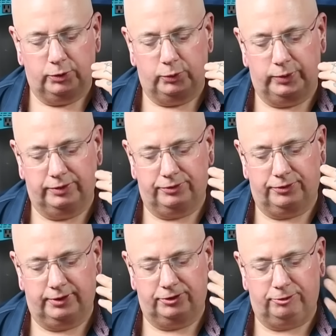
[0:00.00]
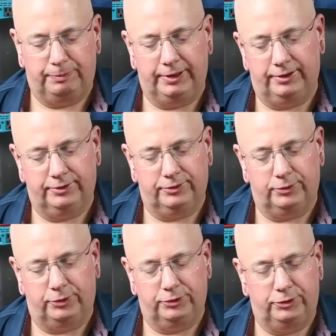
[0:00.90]
with a spirit
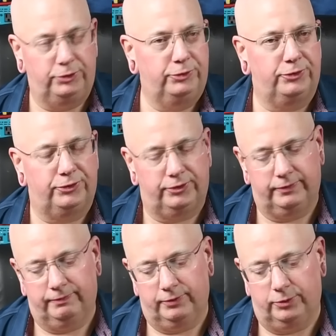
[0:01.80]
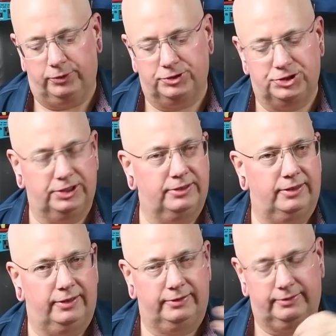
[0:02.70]
or nous or
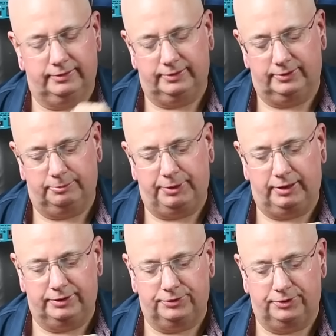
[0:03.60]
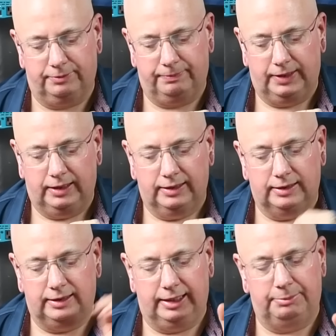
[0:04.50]
chitta, is the Pali term,
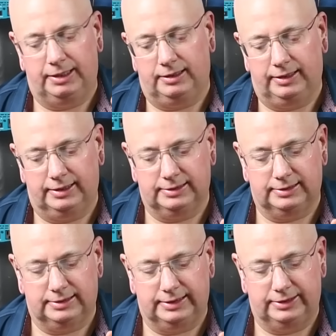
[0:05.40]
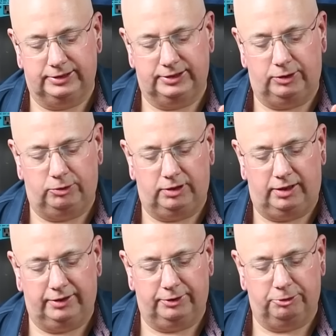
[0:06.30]
limitless, he no
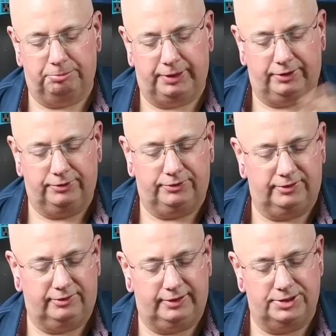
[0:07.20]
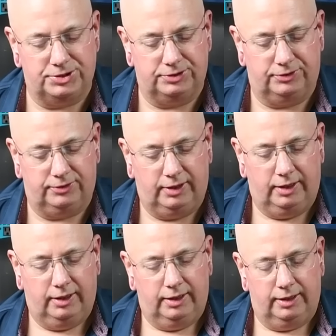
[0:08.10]
longer bears sensations.
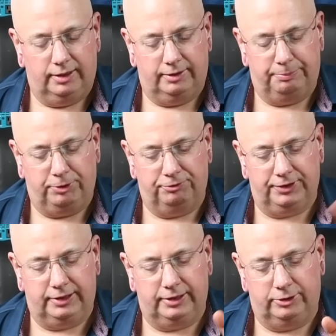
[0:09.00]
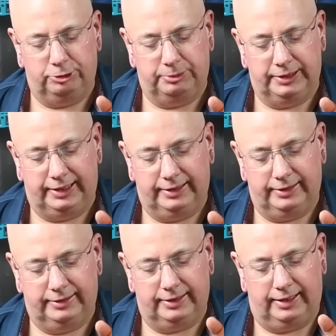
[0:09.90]
Uh, perfectly
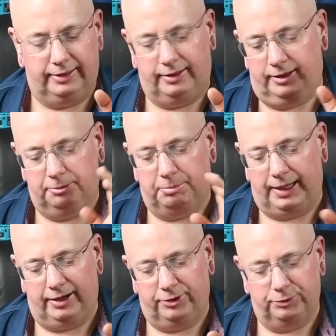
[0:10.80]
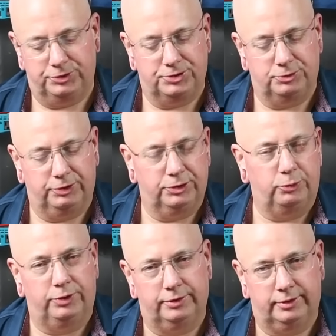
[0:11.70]
illuminated and unbound, which is what the
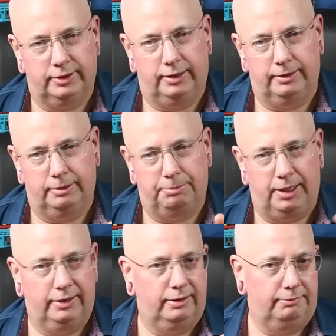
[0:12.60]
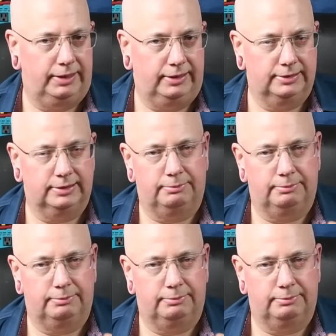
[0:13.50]
word nibbana means.